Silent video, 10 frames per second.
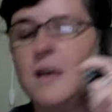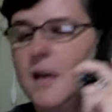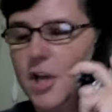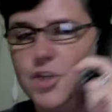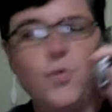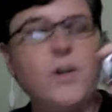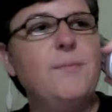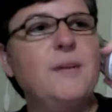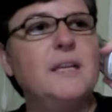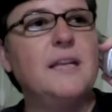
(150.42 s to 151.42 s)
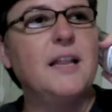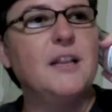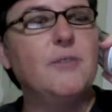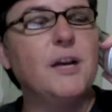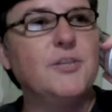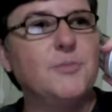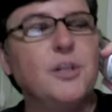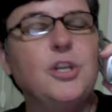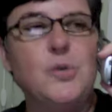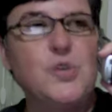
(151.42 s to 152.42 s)
a 20-minute daily
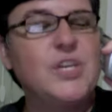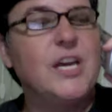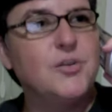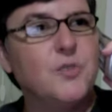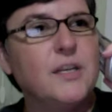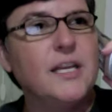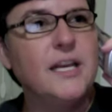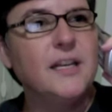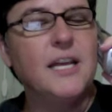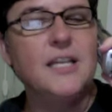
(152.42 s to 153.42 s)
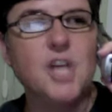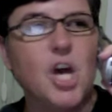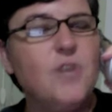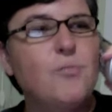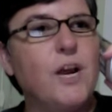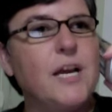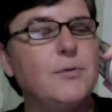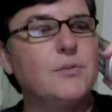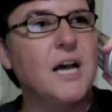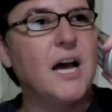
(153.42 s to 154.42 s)
regimen, you schedule it in, it's
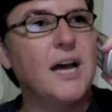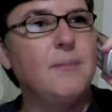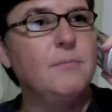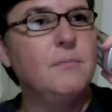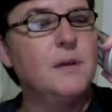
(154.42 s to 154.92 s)
unbreakable time,